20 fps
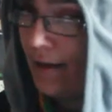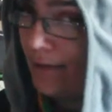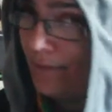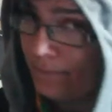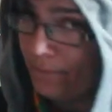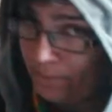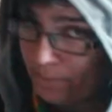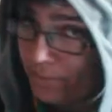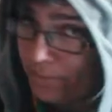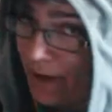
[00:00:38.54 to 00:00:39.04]

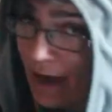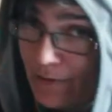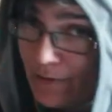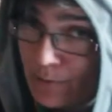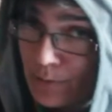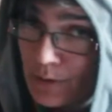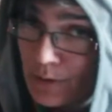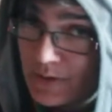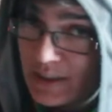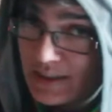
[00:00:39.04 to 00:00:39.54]
5
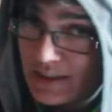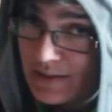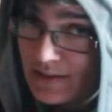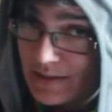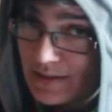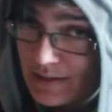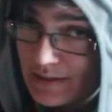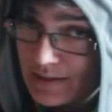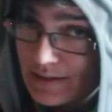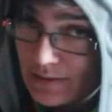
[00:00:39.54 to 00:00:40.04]

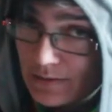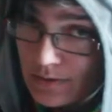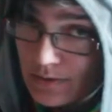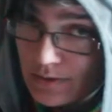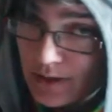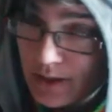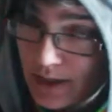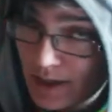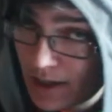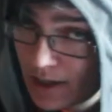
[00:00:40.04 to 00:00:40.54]
movies
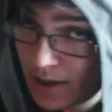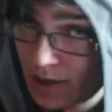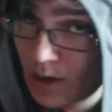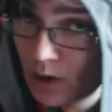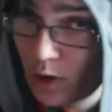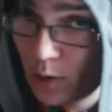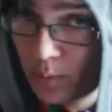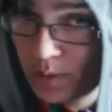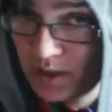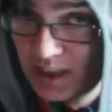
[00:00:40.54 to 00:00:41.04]
in
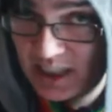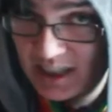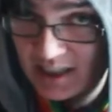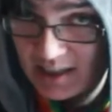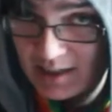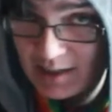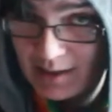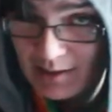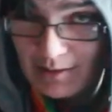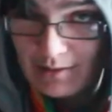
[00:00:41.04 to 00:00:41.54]
no
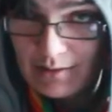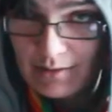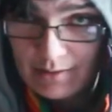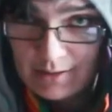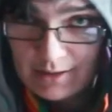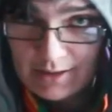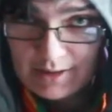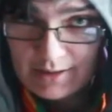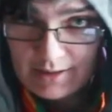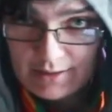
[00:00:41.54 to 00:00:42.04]
particular
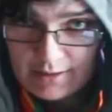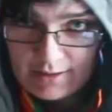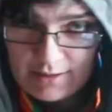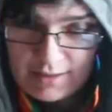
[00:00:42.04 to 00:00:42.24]
order.